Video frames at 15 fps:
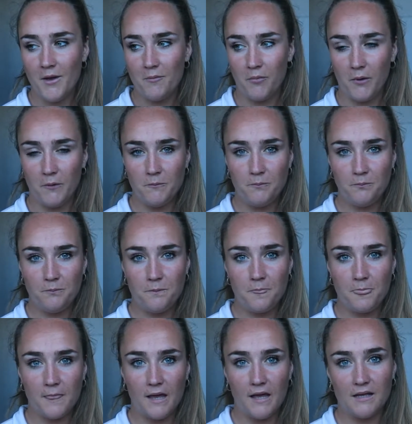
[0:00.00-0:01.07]
But
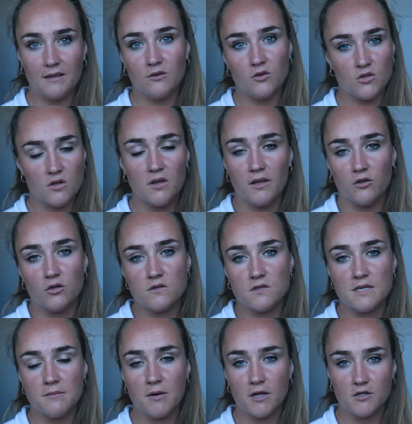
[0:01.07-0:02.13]
it doesn't
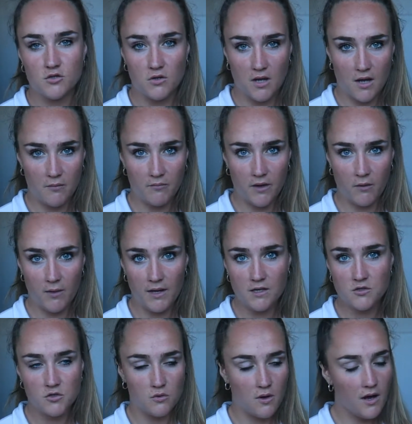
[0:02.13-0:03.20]
seem like it's going to happen that way,
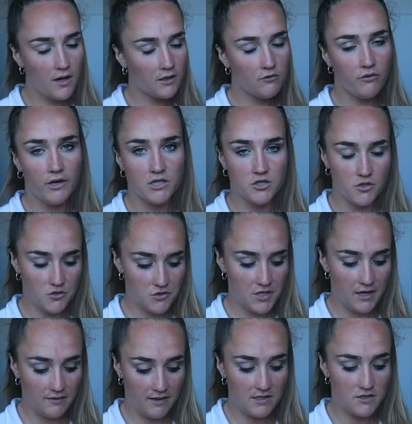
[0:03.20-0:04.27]
so I had to readjust,
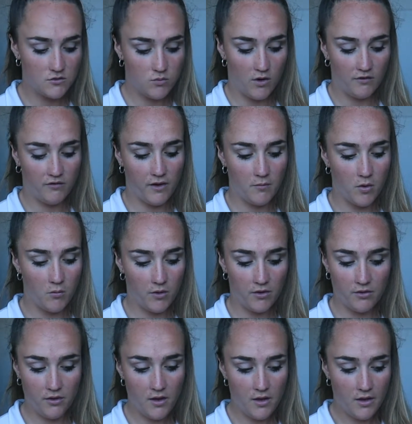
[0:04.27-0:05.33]
and this is what I've came up with.
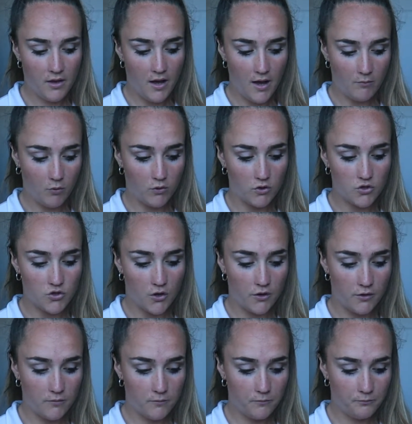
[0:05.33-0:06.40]
I'm going to
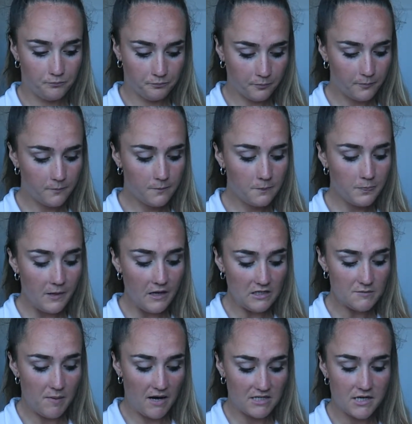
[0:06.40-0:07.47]
start,
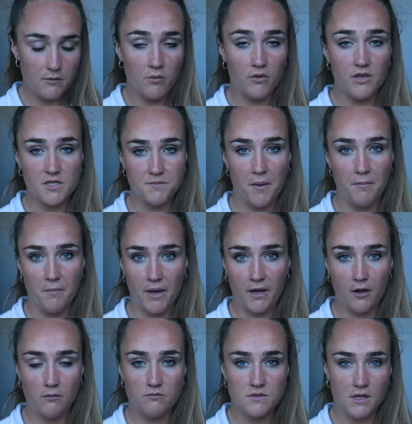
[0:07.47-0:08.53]
especially when the spin bike
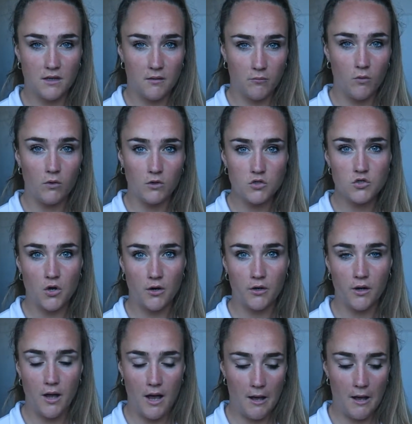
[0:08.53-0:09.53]
comes out, I'm going to start